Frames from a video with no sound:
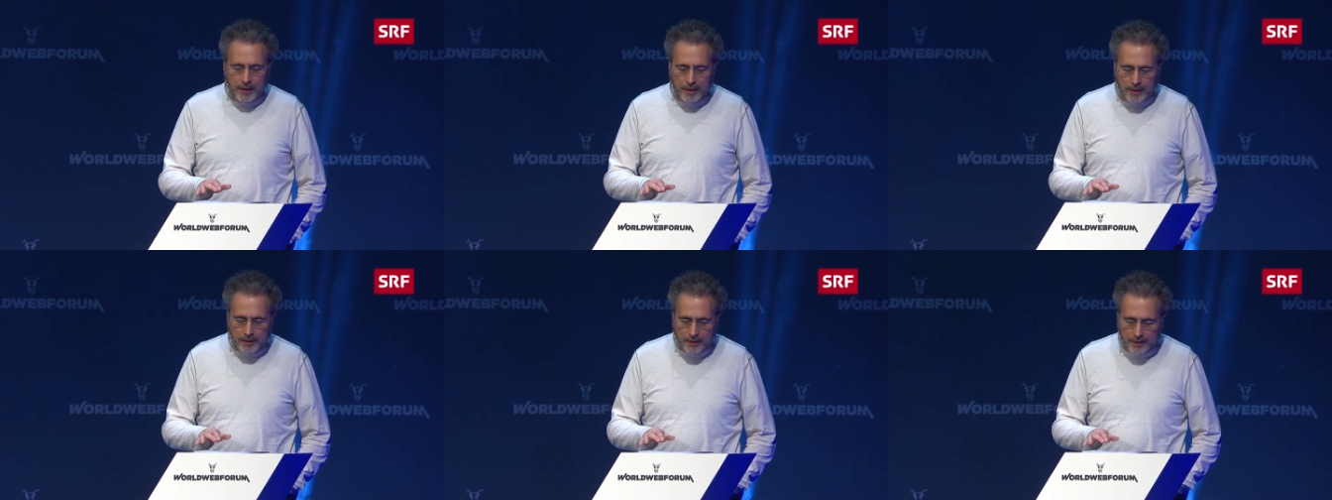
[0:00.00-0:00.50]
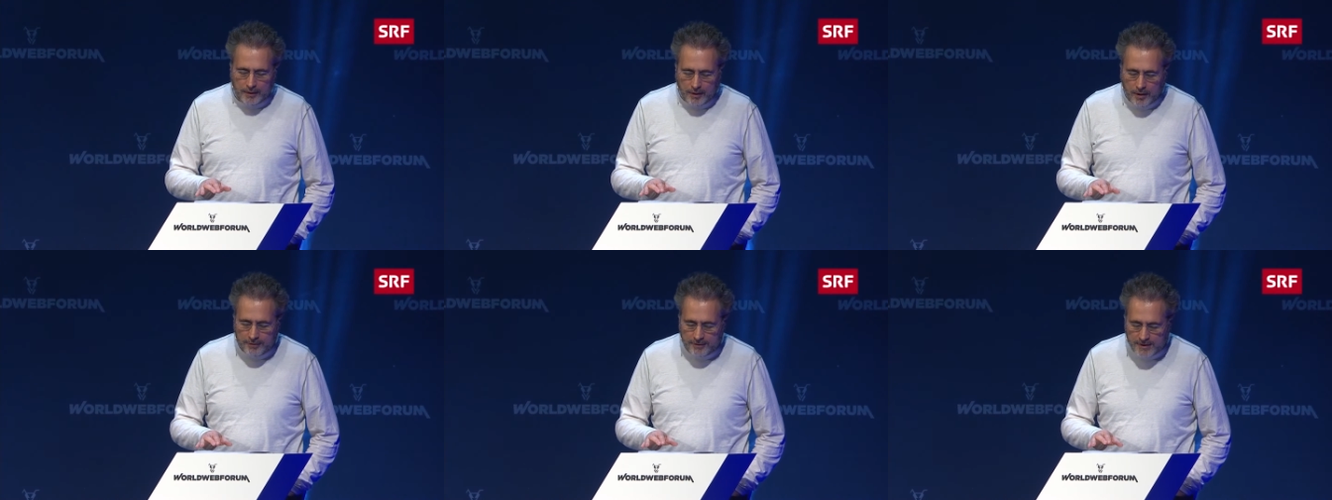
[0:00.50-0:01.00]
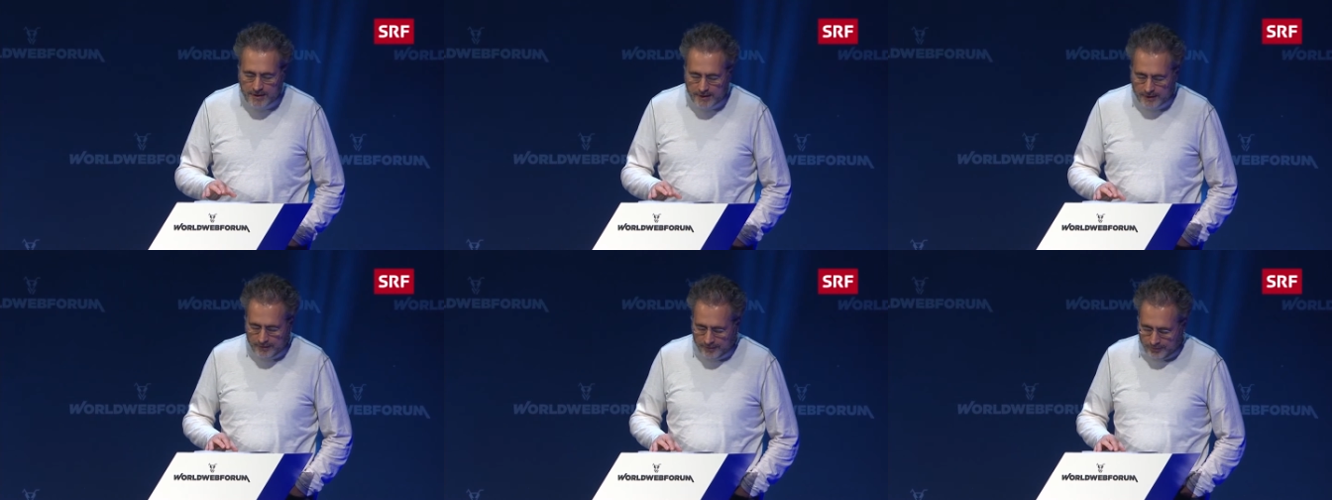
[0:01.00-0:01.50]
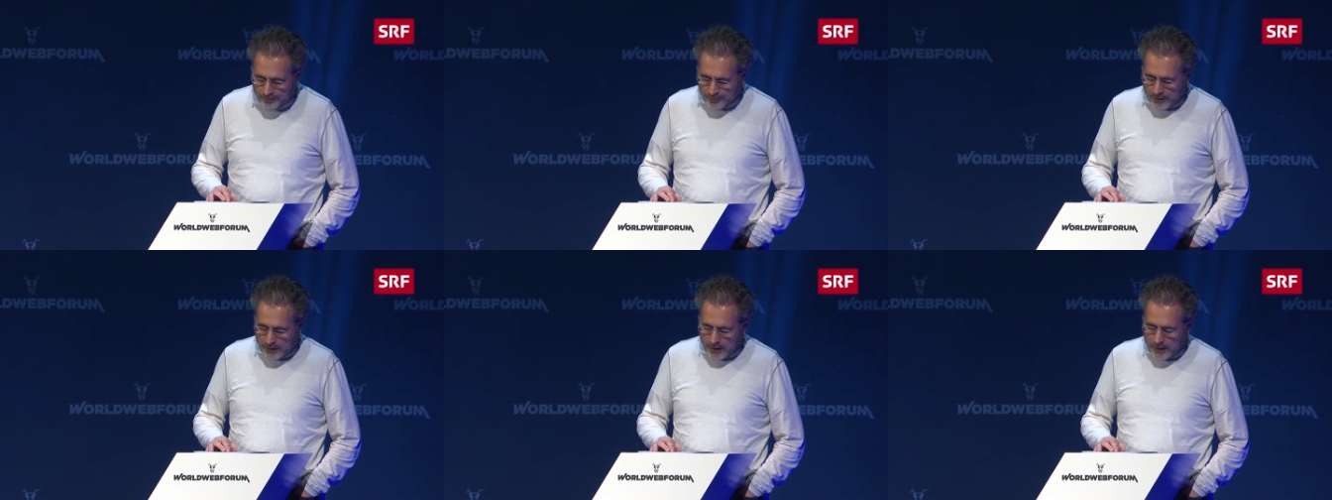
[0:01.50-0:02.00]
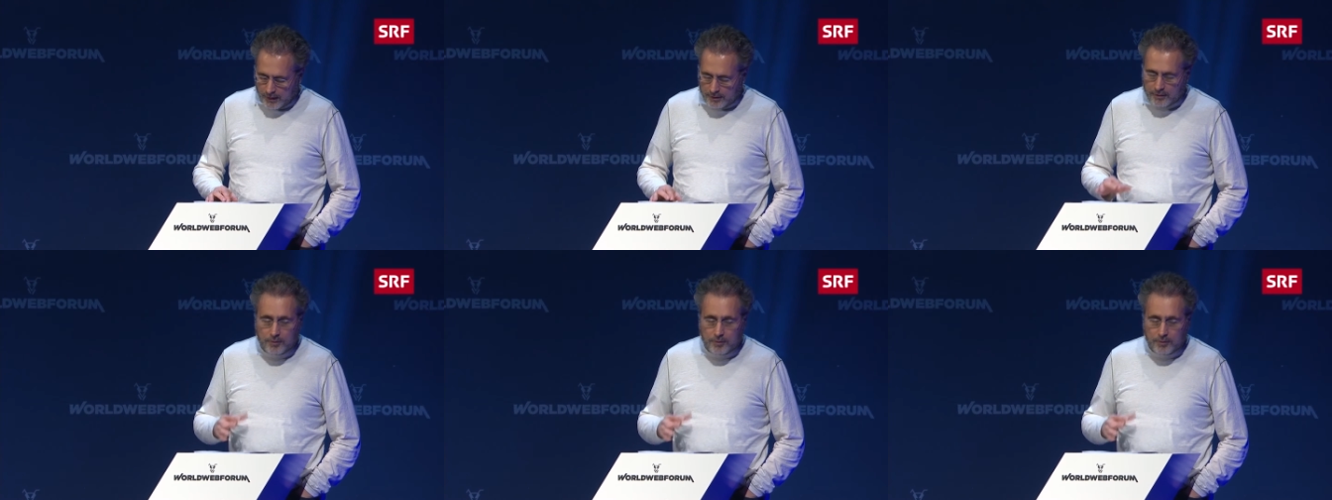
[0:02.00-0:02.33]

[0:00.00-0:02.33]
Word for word: uh, office in,